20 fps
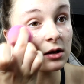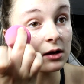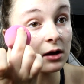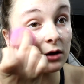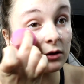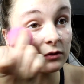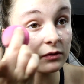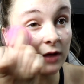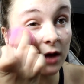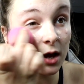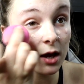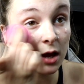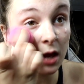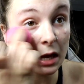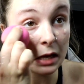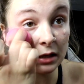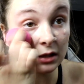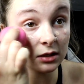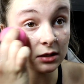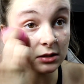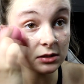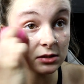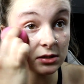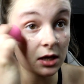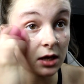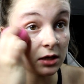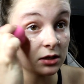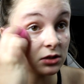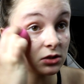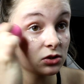Now that is
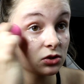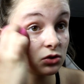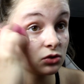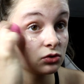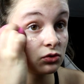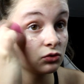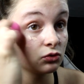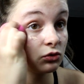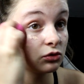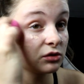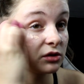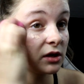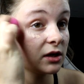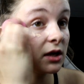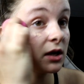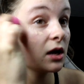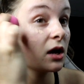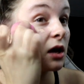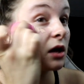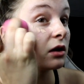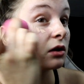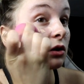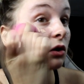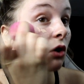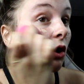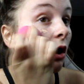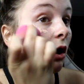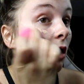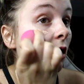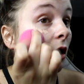a story and
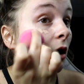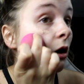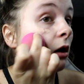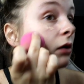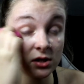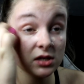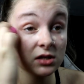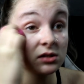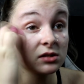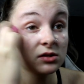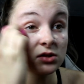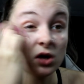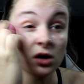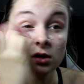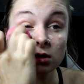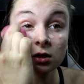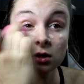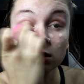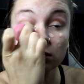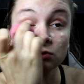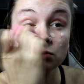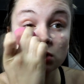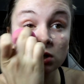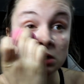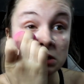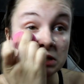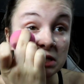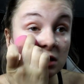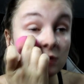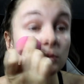a half. He decided he was
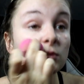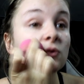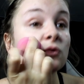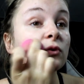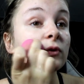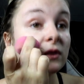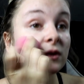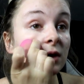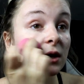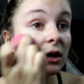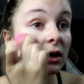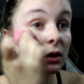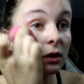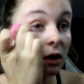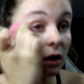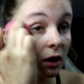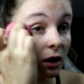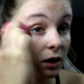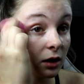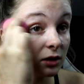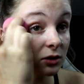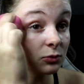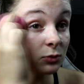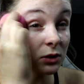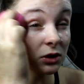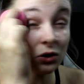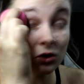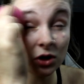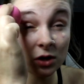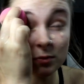going to take me on a date, and
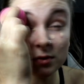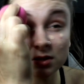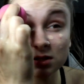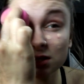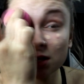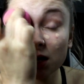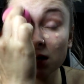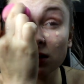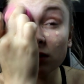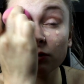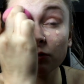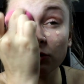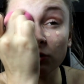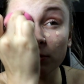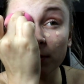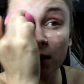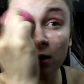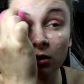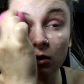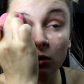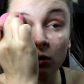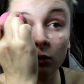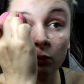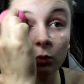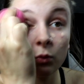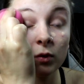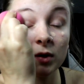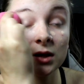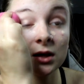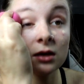we'd only been together for about a
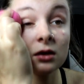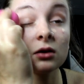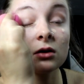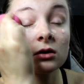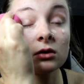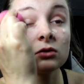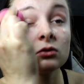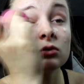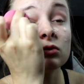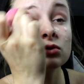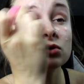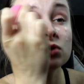week or